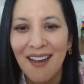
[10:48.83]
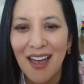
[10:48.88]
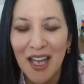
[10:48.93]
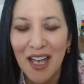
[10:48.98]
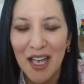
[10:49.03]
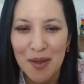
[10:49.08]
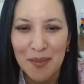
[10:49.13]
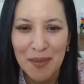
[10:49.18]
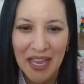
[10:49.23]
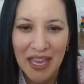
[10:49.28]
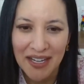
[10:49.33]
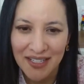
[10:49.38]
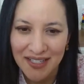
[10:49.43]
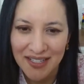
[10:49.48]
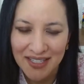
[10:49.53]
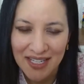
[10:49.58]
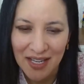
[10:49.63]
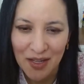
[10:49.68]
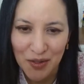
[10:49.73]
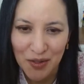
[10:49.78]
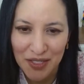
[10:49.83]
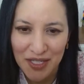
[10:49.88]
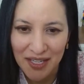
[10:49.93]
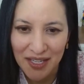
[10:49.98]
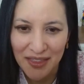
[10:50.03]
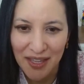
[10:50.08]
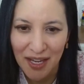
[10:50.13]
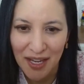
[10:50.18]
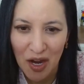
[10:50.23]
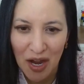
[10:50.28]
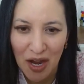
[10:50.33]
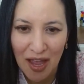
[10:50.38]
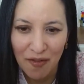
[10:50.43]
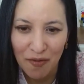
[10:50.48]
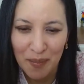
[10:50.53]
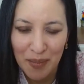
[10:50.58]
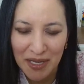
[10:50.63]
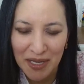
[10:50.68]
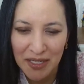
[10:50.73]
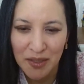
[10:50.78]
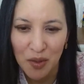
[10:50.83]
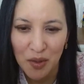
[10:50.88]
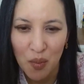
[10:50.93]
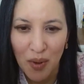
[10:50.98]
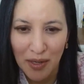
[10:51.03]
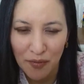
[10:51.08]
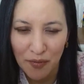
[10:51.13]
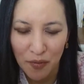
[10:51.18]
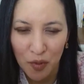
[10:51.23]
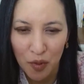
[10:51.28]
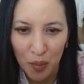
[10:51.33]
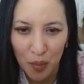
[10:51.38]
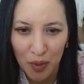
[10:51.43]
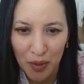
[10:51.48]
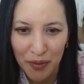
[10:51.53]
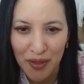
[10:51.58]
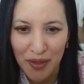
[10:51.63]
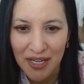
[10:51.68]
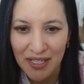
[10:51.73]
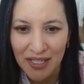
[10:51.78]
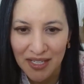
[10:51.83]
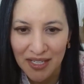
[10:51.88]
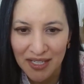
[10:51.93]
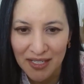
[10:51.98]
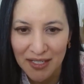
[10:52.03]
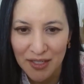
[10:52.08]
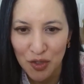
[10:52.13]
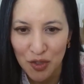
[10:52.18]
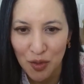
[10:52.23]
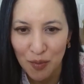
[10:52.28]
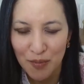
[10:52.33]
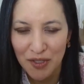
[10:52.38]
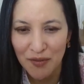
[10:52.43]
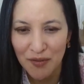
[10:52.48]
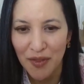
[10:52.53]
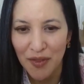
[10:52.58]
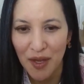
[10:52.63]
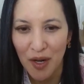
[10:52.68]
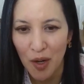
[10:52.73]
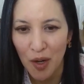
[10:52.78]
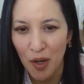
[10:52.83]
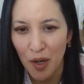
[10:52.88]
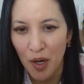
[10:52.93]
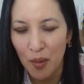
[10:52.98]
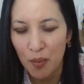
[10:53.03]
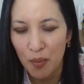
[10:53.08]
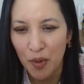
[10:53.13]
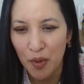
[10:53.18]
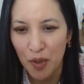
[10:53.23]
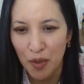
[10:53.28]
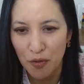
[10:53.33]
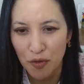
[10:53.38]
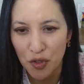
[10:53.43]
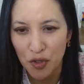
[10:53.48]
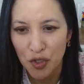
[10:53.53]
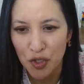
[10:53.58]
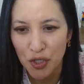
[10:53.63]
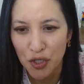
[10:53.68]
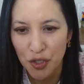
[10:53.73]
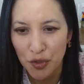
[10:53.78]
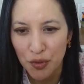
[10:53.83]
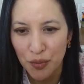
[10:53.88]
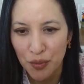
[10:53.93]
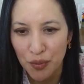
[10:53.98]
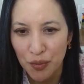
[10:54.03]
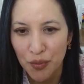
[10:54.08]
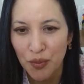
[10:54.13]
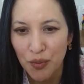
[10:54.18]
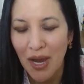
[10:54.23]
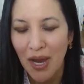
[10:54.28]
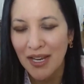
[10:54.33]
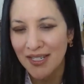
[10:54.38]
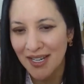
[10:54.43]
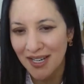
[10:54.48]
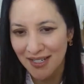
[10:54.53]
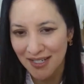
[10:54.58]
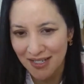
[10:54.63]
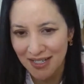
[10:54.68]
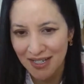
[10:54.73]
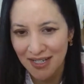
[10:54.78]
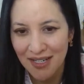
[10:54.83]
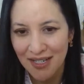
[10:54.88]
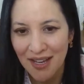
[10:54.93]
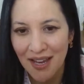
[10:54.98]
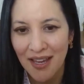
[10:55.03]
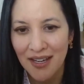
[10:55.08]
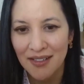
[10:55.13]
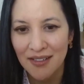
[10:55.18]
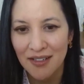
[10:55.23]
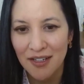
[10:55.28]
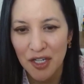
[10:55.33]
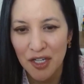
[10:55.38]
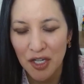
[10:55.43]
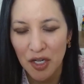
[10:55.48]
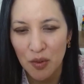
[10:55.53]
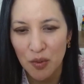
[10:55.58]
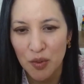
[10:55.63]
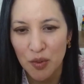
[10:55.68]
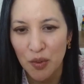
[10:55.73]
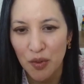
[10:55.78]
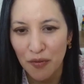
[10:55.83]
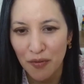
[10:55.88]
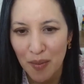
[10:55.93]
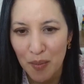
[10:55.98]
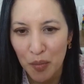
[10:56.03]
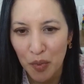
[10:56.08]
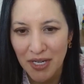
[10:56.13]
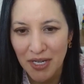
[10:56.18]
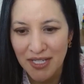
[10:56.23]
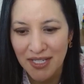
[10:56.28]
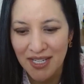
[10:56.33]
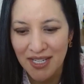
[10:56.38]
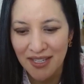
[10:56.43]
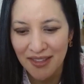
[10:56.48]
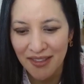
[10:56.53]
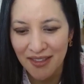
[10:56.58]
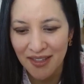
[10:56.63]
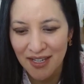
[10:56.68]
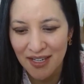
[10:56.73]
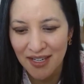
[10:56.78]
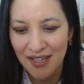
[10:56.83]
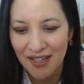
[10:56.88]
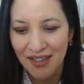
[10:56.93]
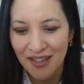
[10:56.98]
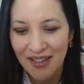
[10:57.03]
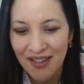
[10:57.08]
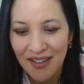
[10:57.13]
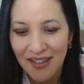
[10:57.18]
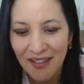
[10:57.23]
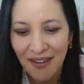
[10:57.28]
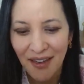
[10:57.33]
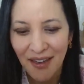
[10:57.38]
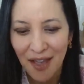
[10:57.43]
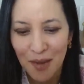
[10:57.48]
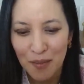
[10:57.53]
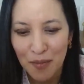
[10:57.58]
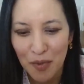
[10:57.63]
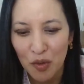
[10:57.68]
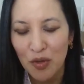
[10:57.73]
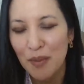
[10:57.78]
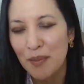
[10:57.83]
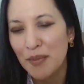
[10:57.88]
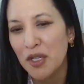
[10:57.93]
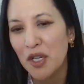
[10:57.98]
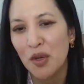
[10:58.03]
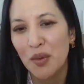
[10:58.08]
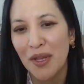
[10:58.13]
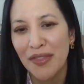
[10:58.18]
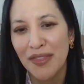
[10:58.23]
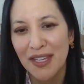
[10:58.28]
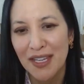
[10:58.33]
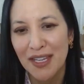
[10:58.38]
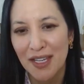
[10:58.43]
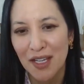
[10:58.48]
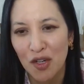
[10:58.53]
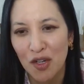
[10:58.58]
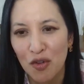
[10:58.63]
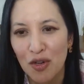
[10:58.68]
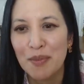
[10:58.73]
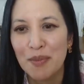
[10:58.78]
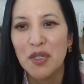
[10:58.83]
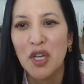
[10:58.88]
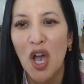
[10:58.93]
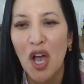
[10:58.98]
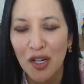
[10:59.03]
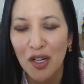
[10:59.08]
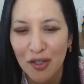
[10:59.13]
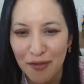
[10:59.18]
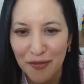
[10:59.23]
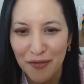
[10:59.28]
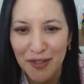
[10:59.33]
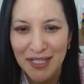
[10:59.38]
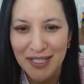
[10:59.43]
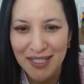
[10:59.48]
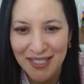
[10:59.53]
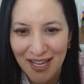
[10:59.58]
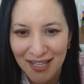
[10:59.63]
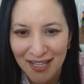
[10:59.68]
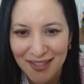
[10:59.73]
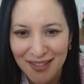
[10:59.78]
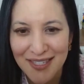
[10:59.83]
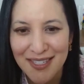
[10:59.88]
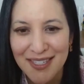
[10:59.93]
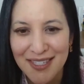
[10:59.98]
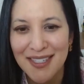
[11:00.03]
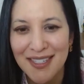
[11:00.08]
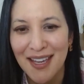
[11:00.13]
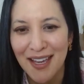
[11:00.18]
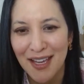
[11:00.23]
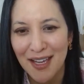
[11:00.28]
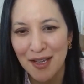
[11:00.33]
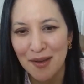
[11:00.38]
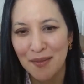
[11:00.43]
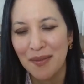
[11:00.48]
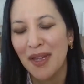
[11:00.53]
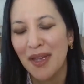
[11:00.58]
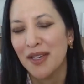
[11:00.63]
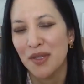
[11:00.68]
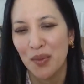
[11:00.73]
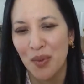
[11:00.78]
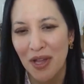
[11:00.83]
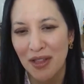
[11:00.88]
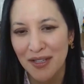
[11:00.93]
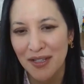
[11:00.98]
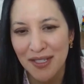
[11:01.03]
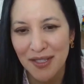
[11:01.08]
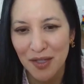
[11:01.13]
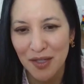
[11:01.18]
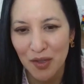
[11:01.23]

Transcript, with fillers: Um, and it sounds like they have been quite forward thinking in terms of their approach to identity and, you know, sort of embracing the um, crypto in the cryptography sense um, as well as